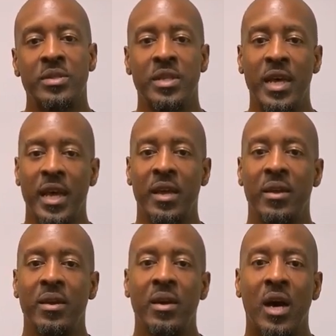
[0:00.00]

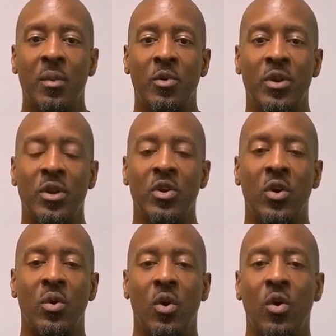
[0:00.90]
Today, I'm going to
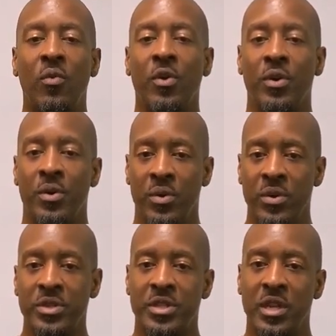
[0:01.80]
go
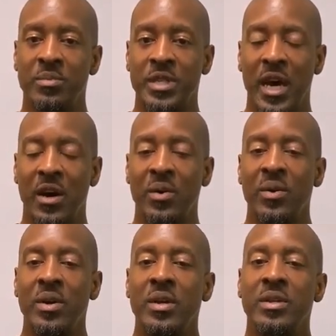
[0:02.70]
over Sil Lim
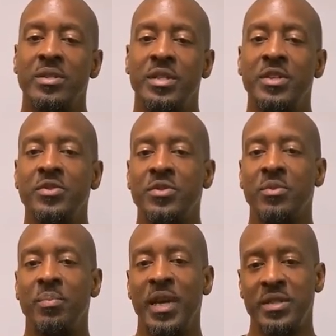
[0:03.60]
Tao, teach you
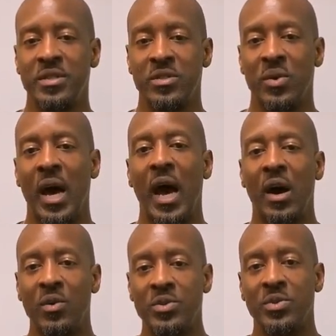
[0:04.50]
some basics on
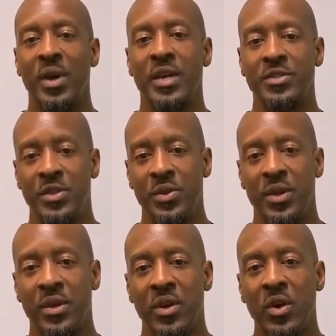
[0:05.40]
how to execute
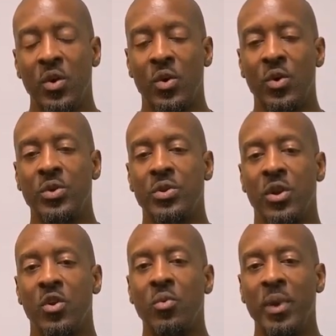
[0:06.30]
it according to
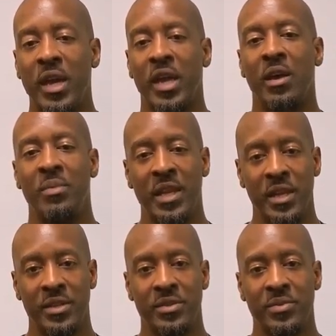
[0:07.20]
the Lo Man Kam
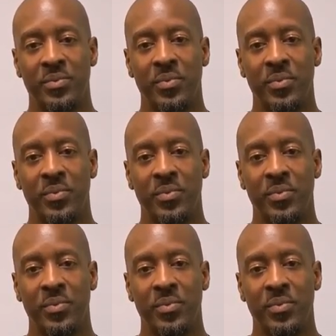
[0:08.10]
lineage.